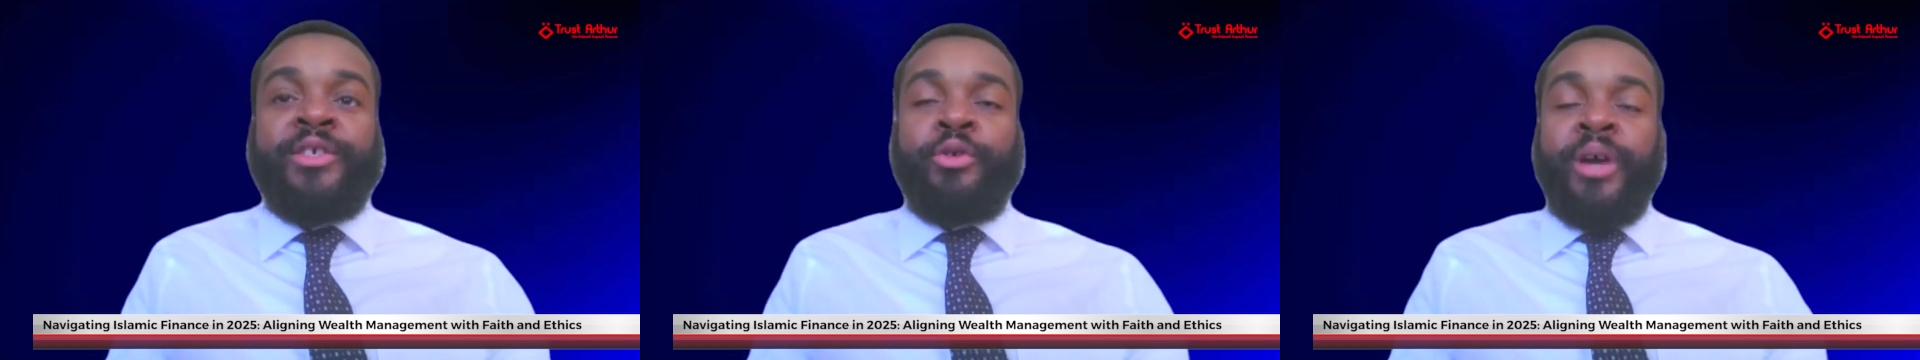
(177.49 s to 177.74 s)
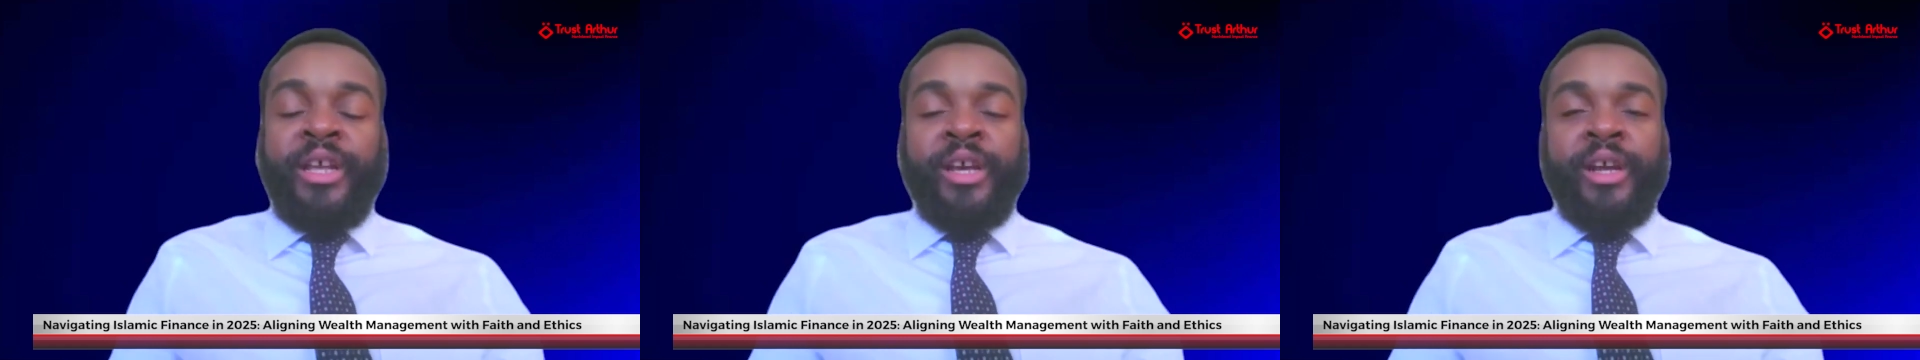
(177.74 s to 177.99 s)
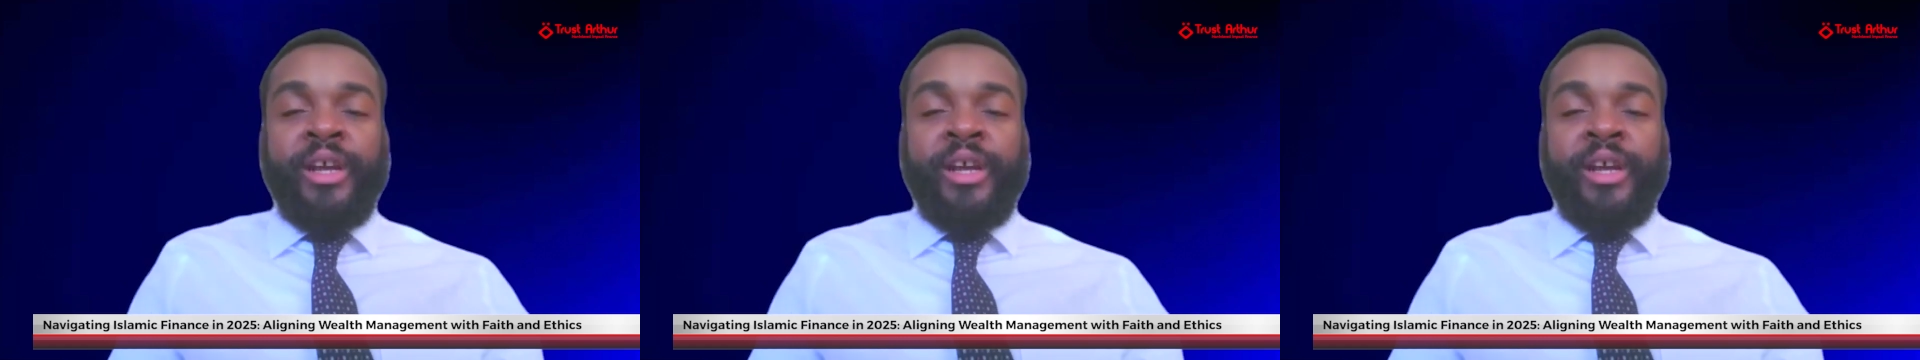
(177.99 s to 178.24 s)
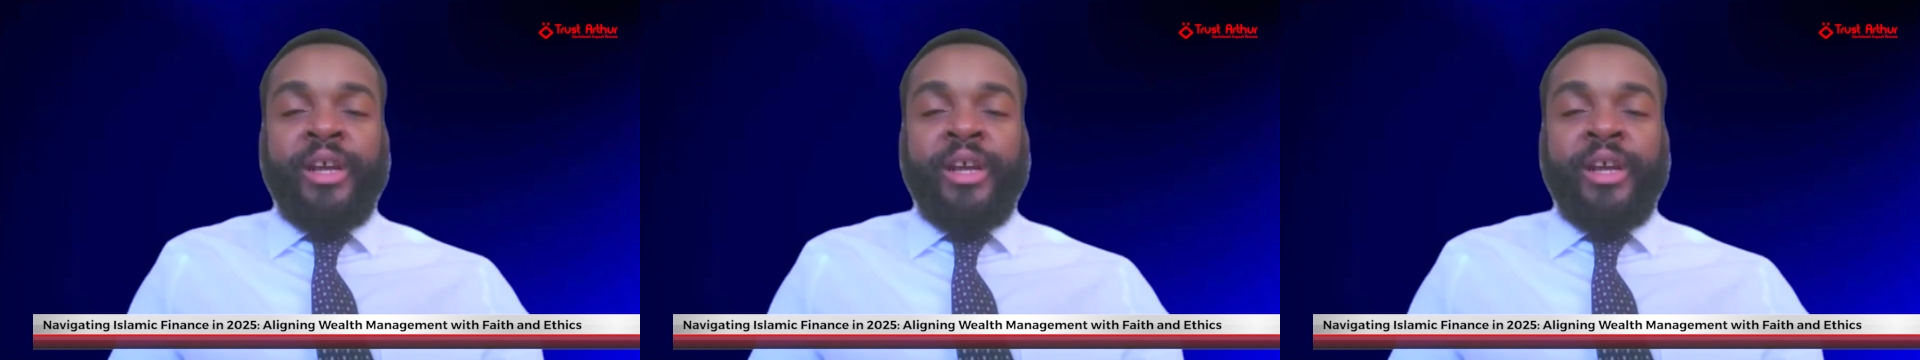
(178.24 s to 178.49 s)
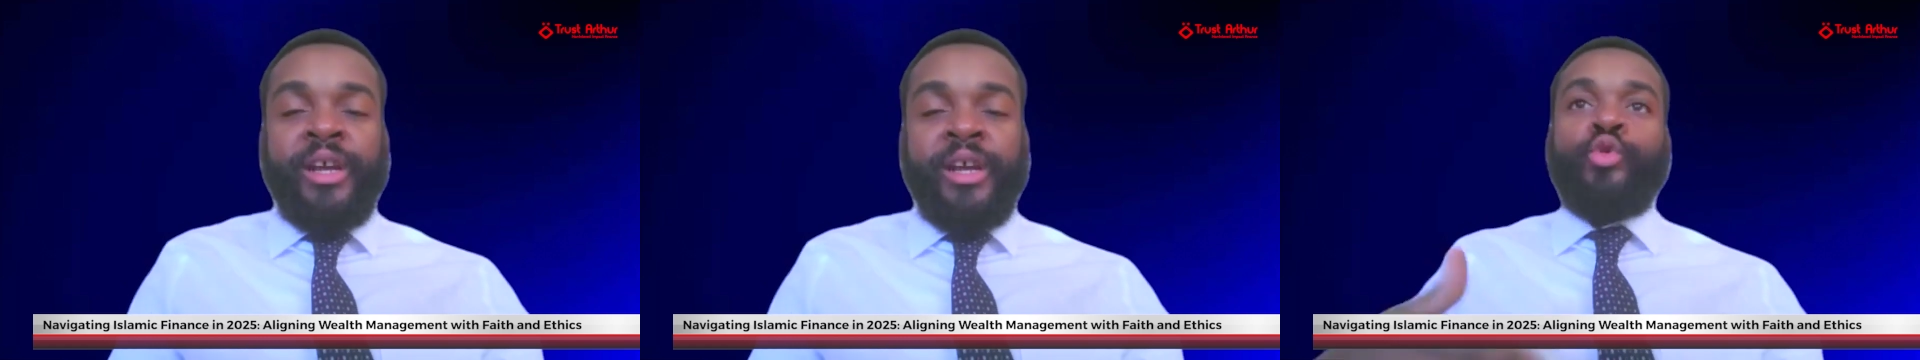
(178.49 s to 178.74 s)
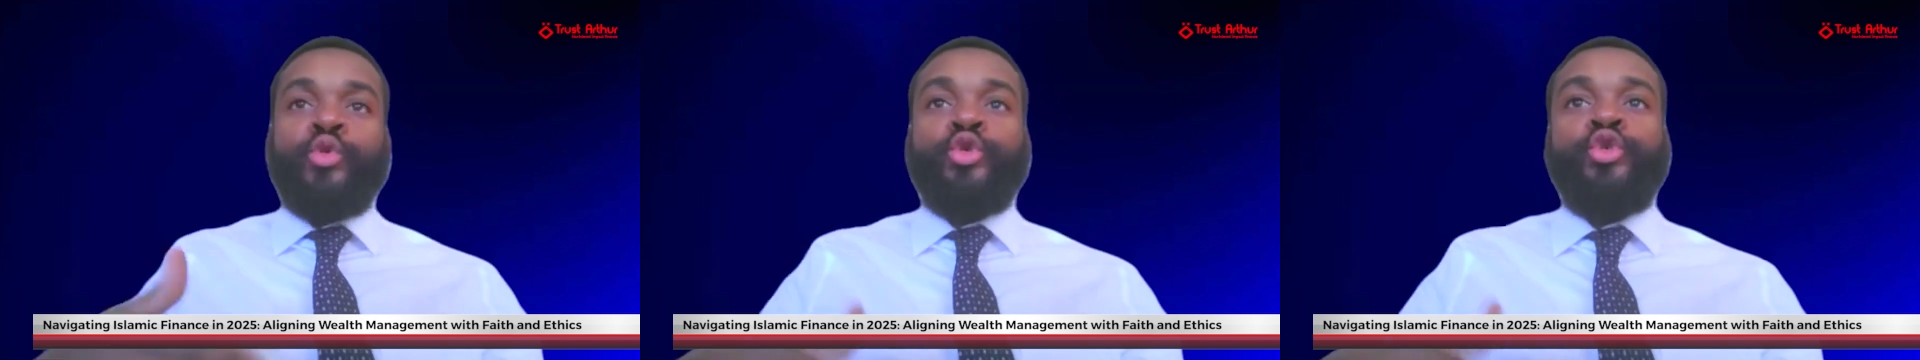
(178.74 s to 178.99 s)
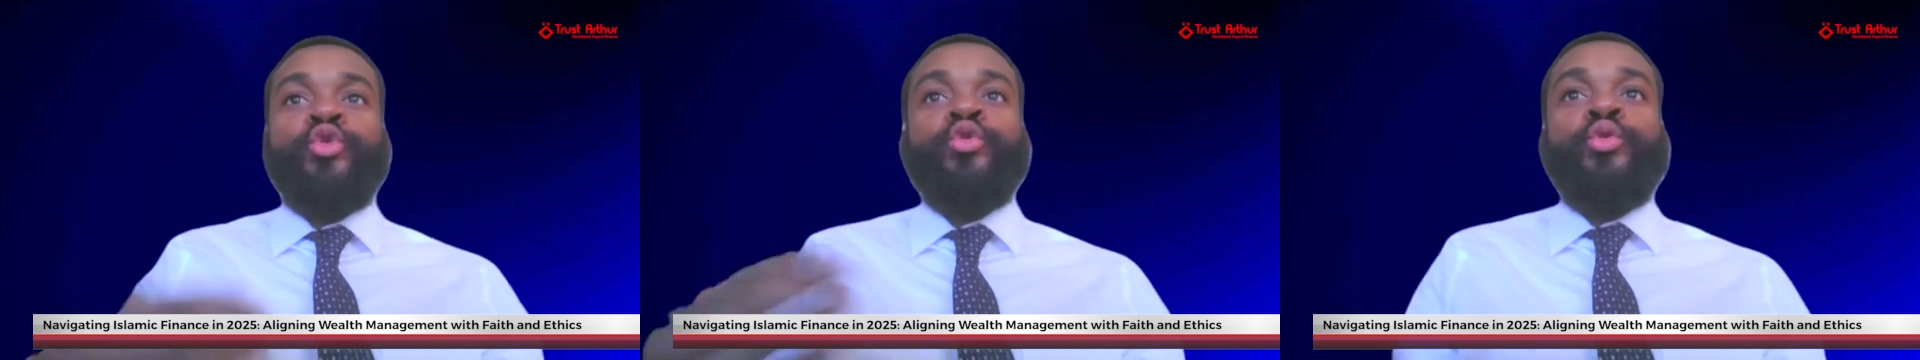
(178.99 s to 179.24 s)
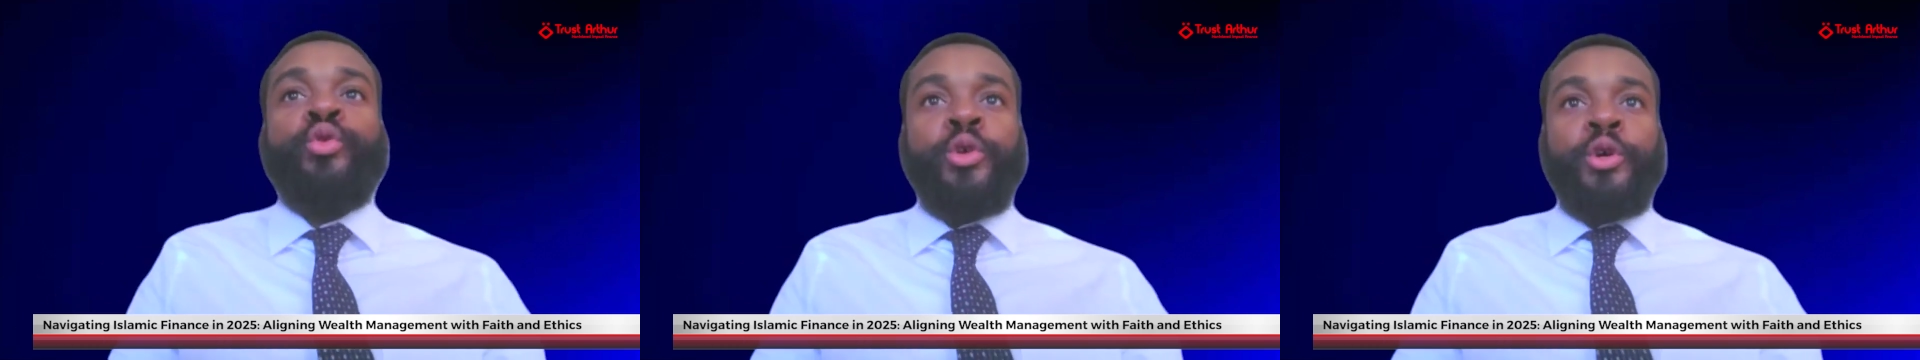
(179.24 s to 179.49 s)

You can increase in khushu,